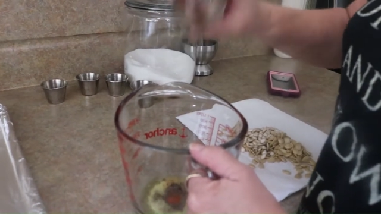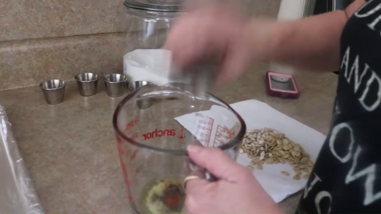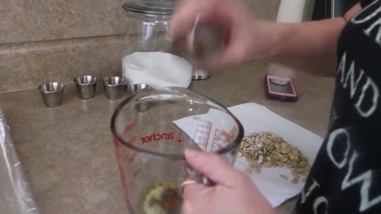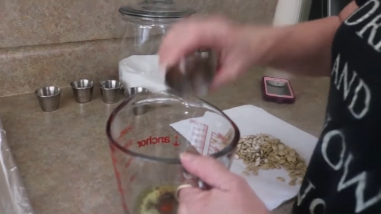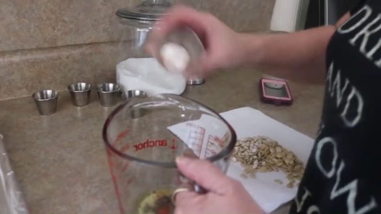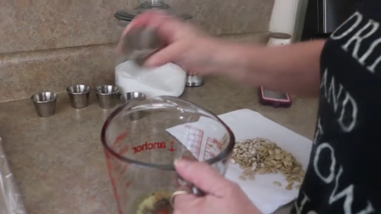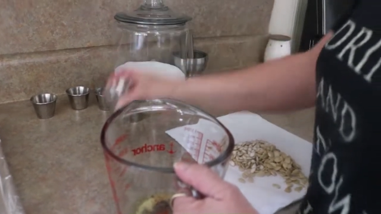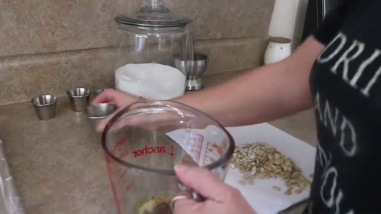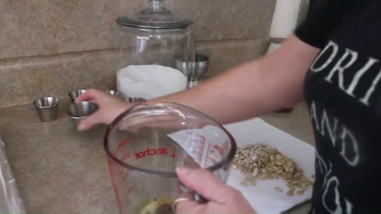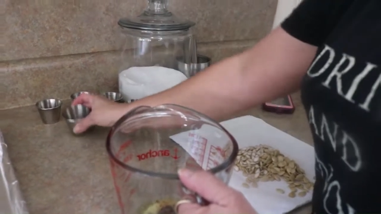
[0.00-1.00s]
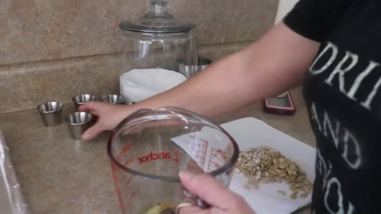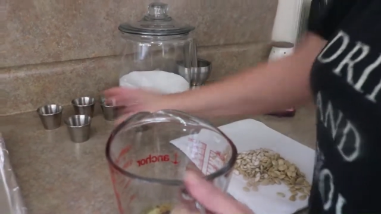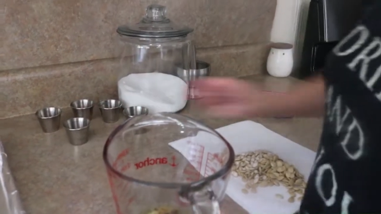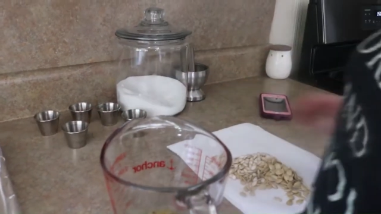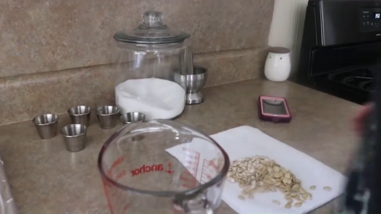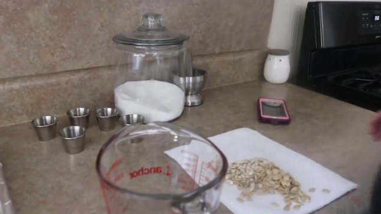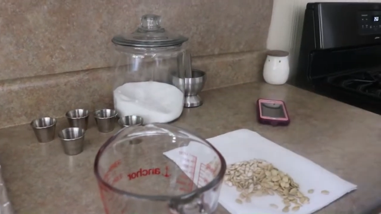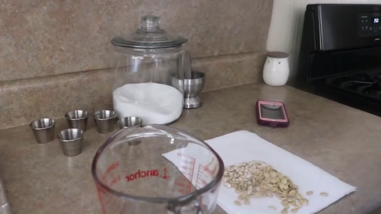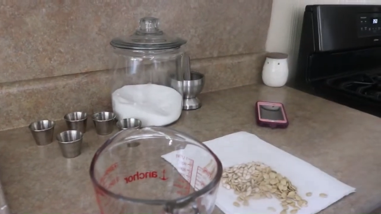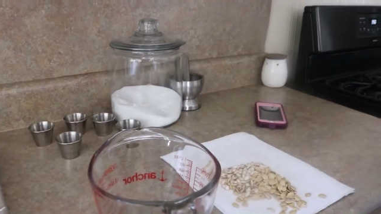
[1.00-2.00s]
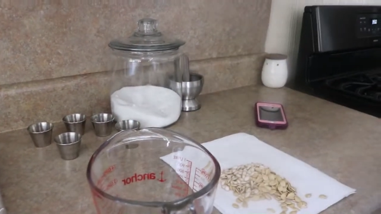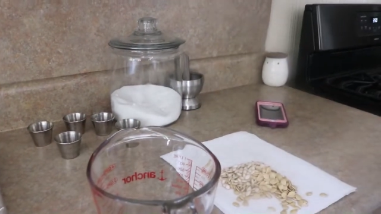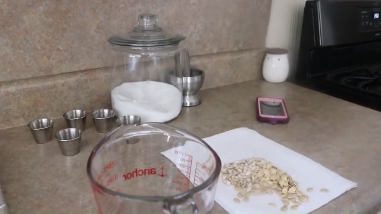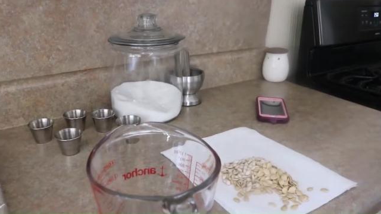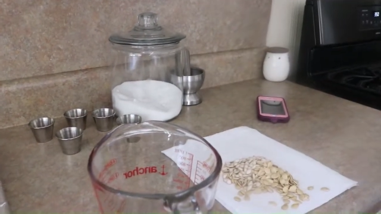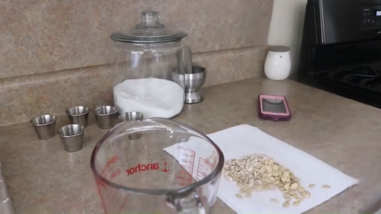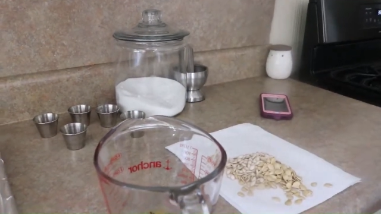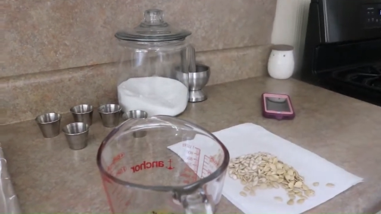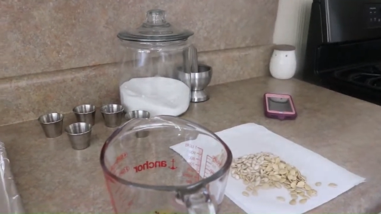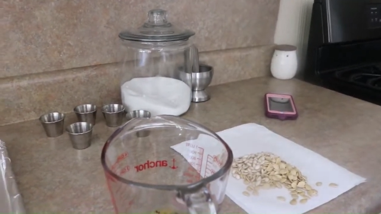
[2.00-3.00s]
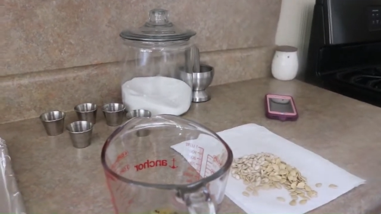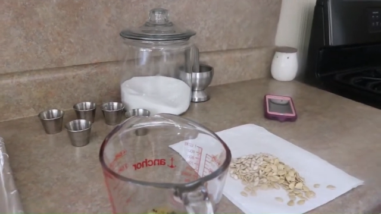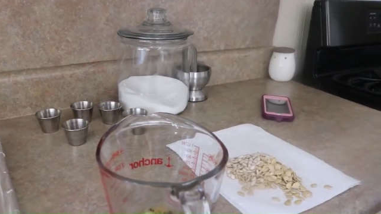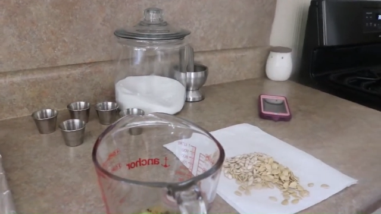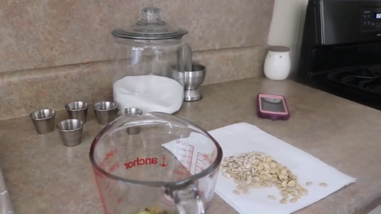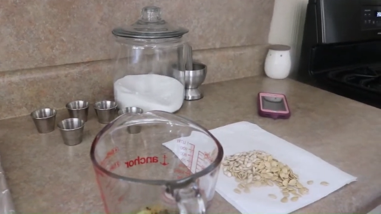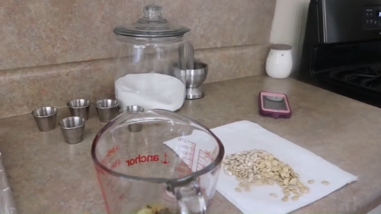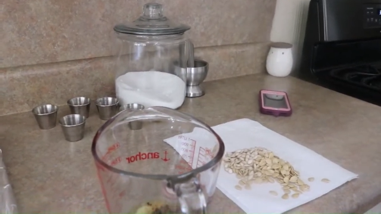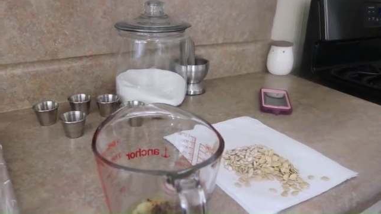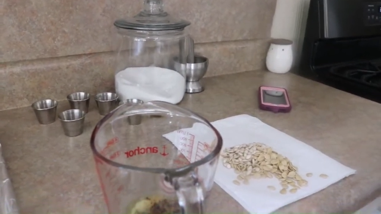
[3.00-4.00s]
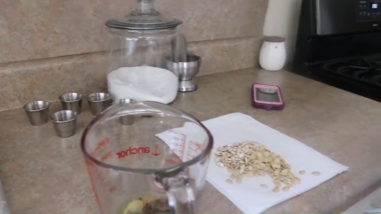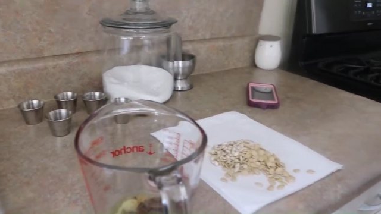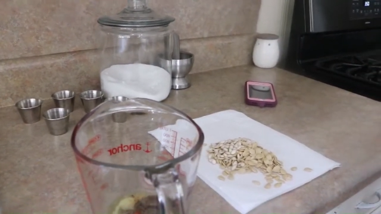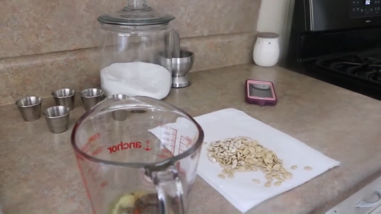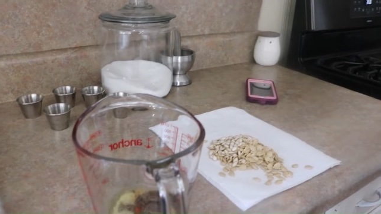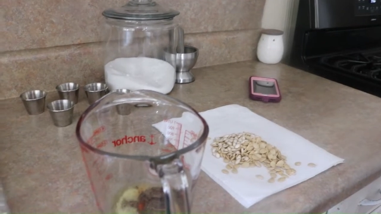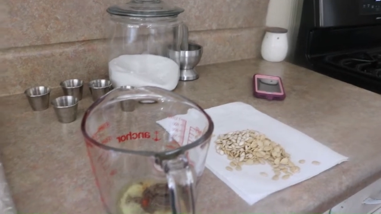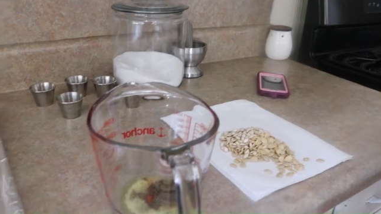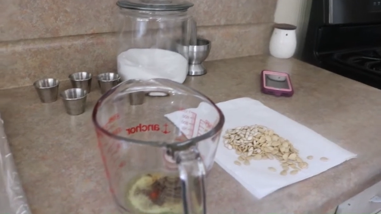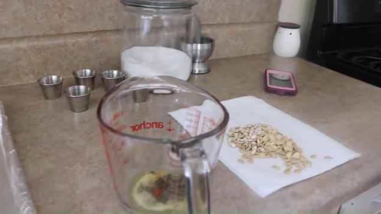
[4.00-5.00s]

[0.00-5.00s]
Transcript: (no speaker visible)